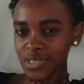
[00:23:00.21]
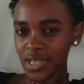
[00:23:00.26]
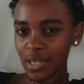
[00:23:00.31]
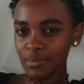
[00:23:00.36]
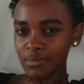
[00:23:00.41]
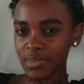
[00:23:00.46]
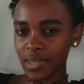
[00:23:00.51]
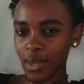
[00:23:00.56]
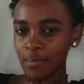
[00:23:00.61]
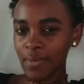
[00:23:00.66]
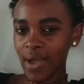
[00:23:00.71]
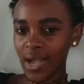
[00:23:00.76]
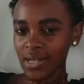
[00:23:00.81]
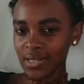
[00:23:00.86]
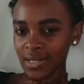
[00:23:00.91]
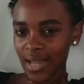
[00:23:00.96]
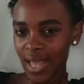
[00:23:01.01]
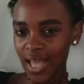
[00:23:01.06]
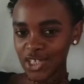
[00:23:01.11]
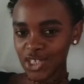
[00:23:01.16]
time they are
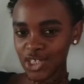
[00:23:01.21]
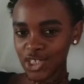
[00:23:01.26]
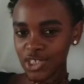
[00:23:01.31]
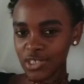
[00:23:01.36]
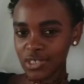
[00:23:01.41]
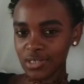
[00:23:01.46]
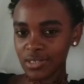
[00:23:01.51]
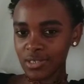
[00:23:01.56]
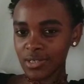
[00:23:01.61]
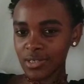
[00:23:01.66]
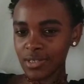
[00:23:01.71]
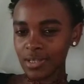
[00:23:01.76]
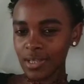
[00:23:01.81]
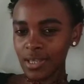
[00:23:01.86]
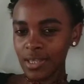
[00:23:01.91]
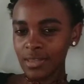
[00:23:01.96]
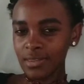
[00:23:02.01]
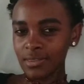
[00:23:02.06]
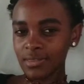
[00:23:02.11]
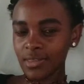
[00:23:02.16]
backlashing
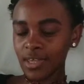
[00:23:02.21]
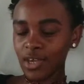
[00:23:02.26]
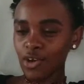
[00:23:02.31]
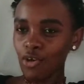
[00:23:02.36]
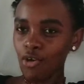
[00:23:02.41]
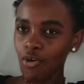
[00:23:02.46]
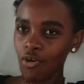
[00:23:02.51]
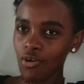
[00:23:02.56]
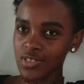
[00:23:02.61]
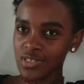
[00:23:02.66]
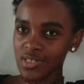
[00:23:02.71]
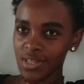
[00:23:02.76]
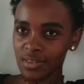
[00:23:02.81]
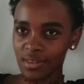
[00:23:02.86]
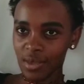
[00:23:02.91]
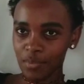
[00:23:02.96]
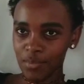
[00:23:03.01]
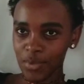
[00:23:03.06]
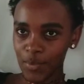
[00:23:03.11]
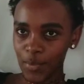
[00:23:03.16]
the gods
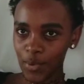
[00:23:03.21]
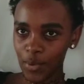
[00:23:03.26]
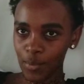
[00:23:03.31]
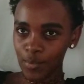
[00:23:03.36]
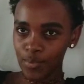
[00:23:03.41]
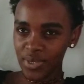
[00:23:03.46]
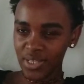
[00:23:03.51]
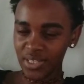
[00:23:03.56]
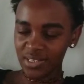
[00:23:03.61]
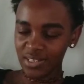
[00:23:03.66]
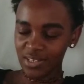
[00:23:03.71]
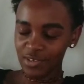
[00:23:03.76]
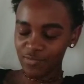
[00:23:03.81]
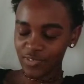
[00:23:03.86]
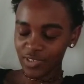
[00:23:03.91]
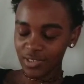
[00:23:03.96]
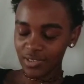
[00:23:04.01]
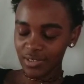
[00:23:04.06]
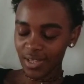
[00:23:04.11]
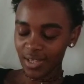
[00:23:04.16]
other people
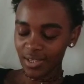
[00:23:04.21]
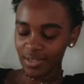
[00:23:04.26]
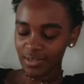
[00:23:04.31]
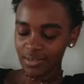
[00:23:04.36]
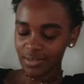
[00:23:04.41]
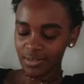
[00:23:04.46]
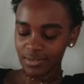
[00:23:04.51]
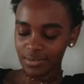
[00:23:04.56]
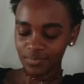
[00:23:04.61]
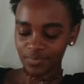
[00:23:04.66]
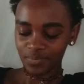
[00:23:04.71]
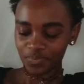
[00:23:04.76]
believe in, like